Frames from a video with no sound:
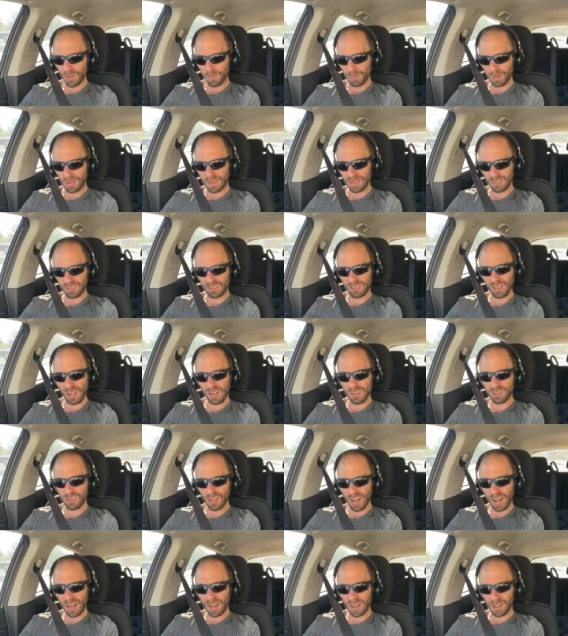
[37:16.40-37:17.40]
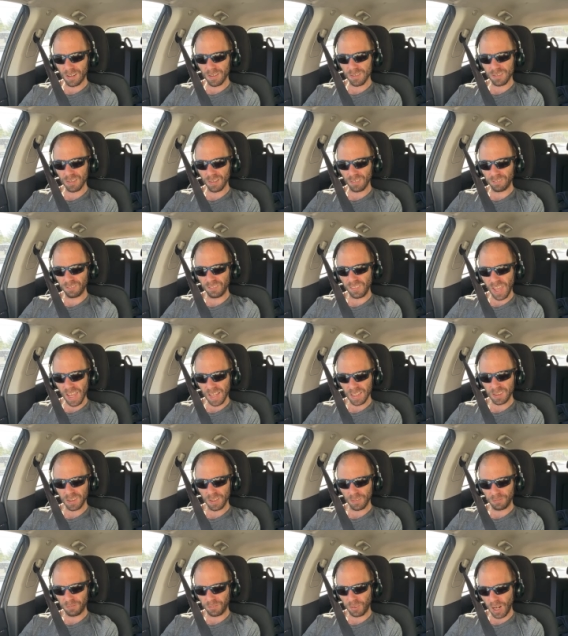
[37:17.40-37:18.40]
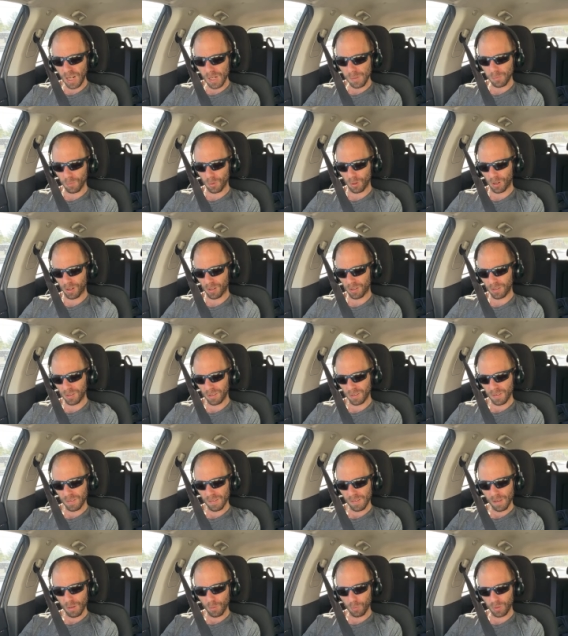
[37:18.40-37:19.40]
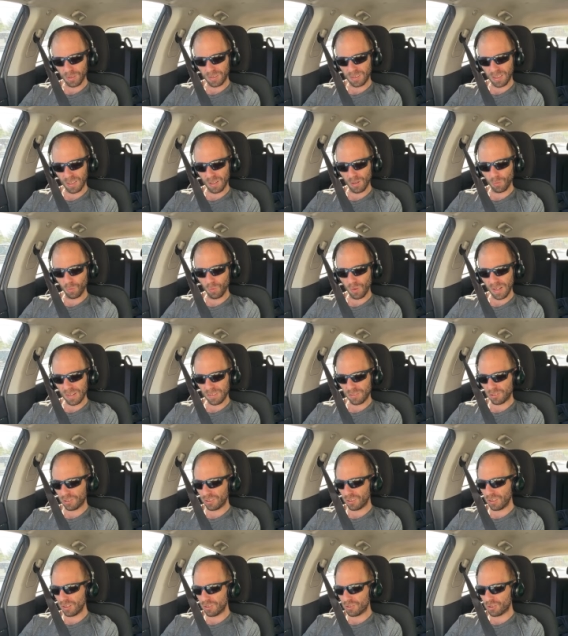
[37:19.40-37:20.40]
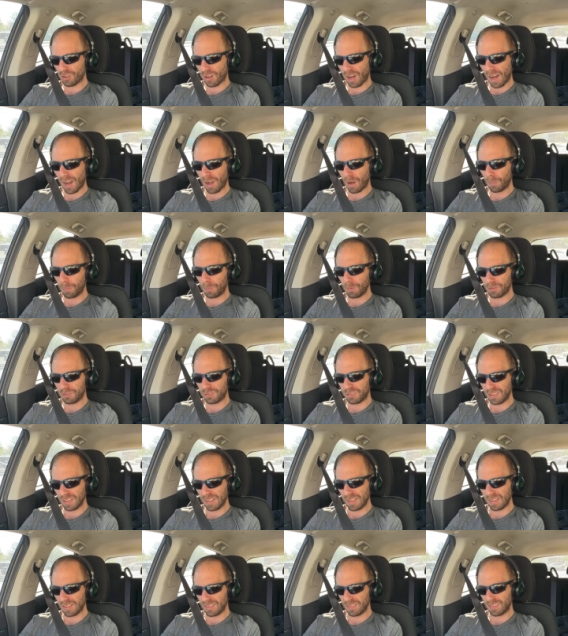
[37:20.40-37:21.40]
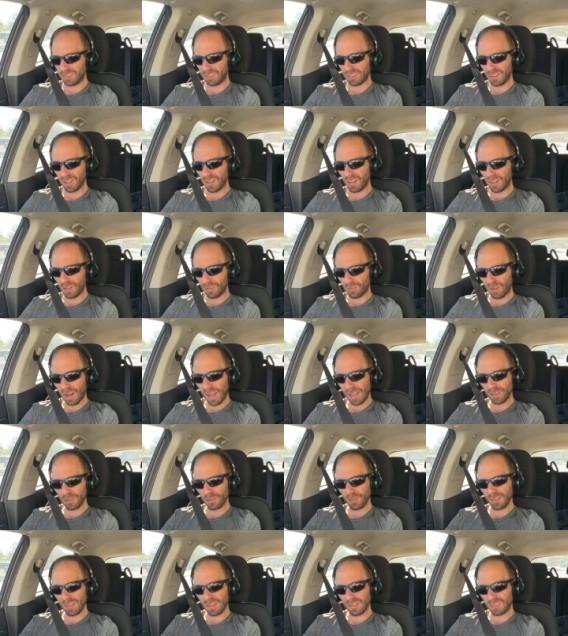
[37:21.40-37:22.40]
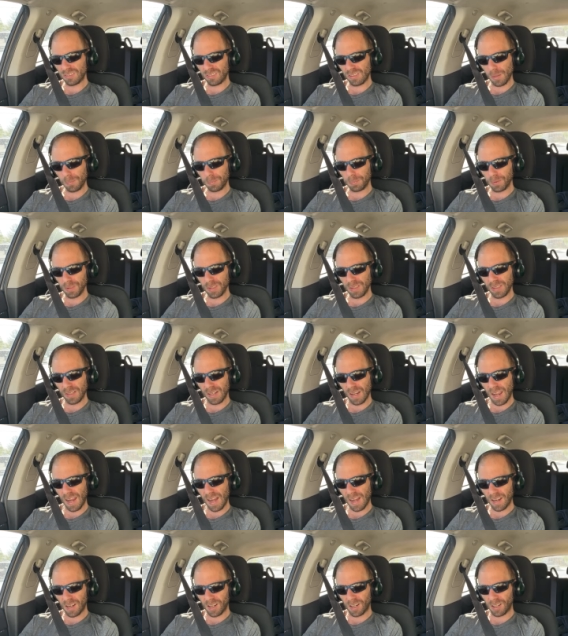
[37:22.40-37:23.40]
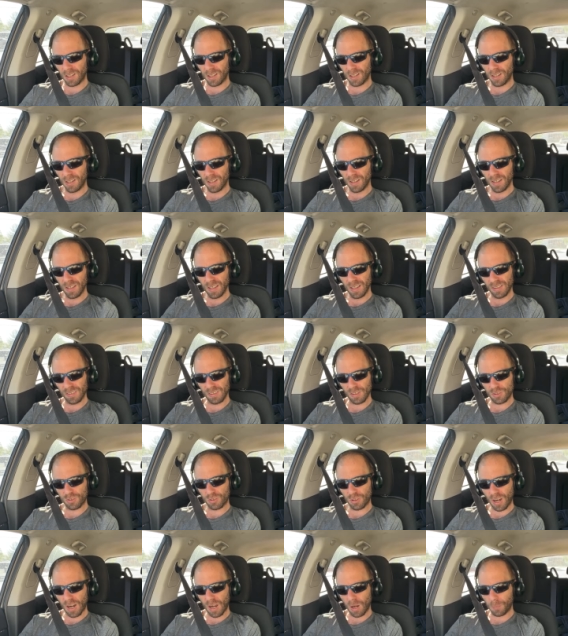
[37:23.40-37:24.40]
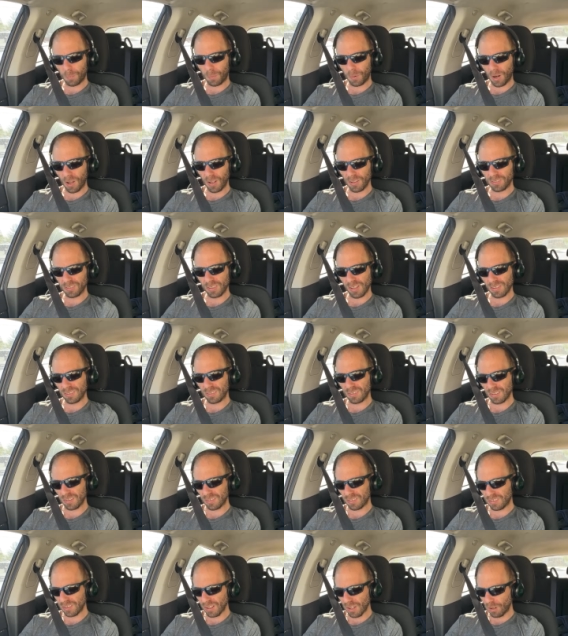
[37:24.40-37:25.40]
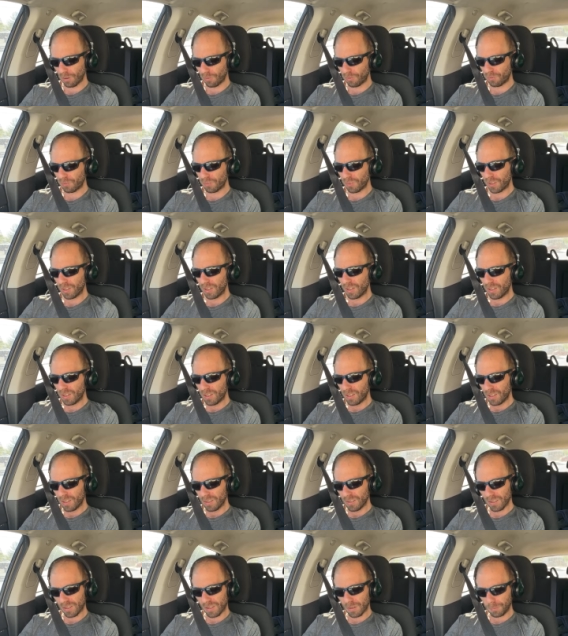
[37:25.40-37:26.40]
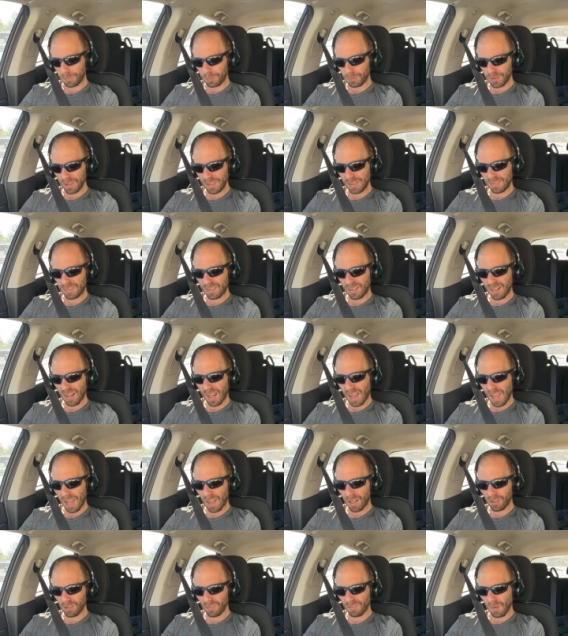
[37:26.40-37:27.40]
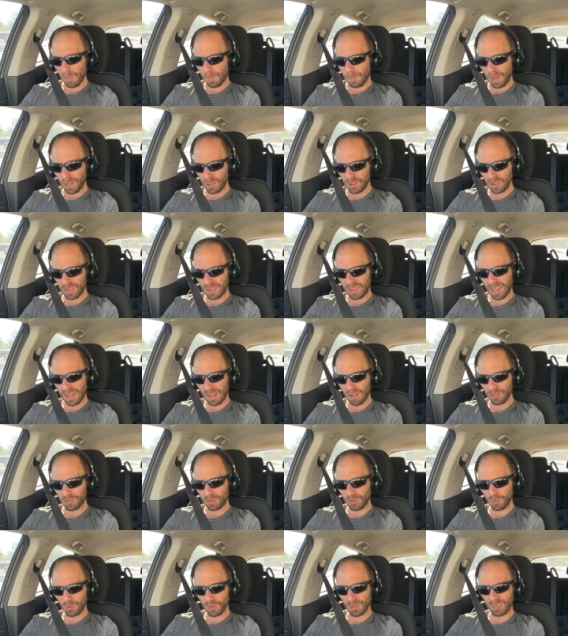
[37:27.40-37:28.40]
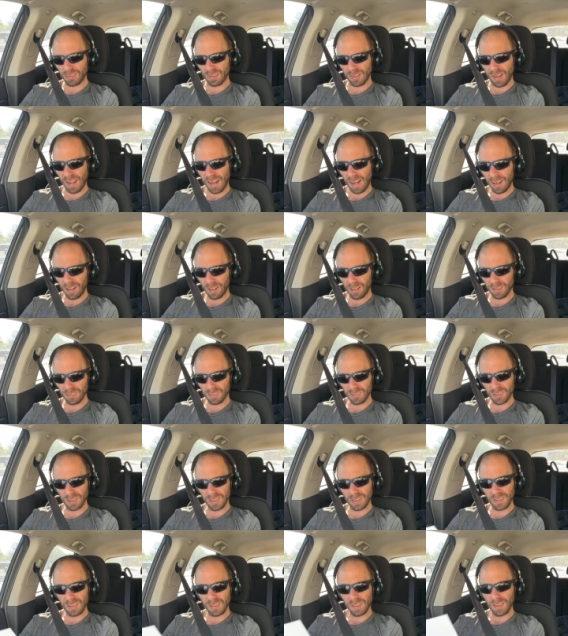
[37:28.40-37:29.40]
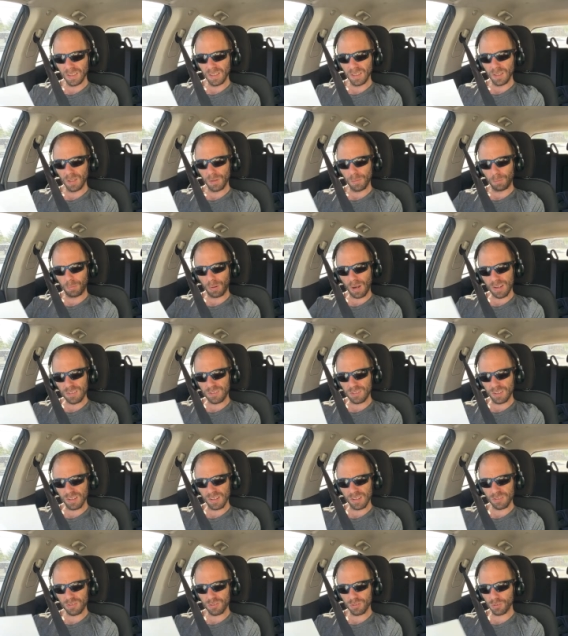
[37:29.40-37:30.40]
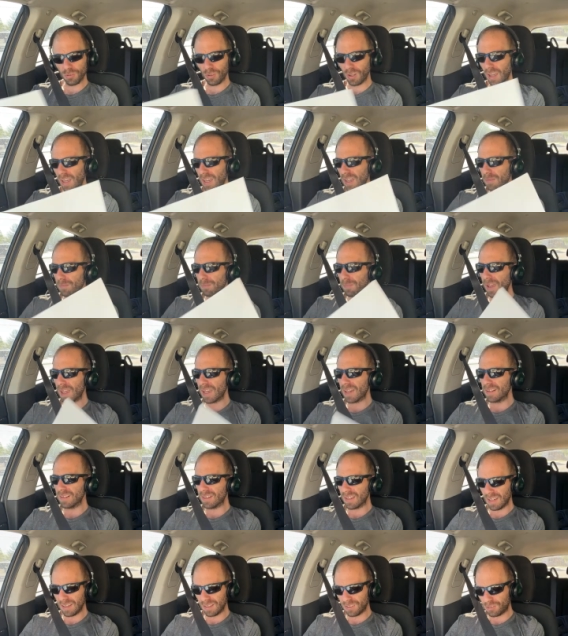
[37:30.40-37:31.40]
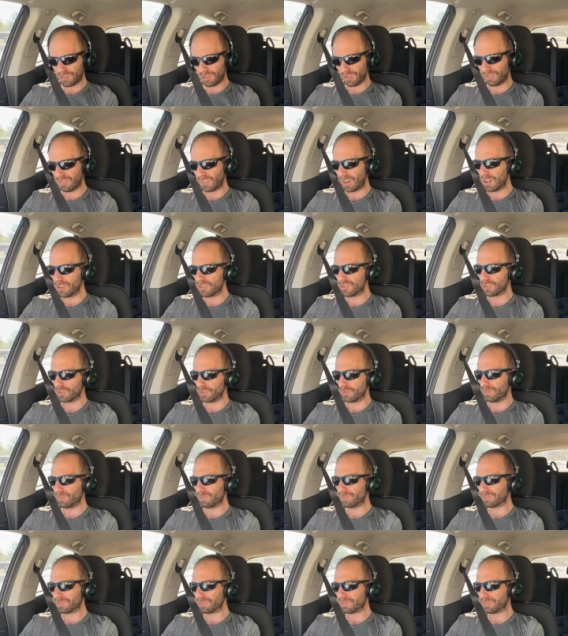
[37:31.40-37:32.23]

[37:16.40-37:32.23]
because such errors affect the framework within which the trial proceeds, rather than simply an error in the trial process itself. The complete denial of appellate counsel is inherently prejudicial and mandates reversal.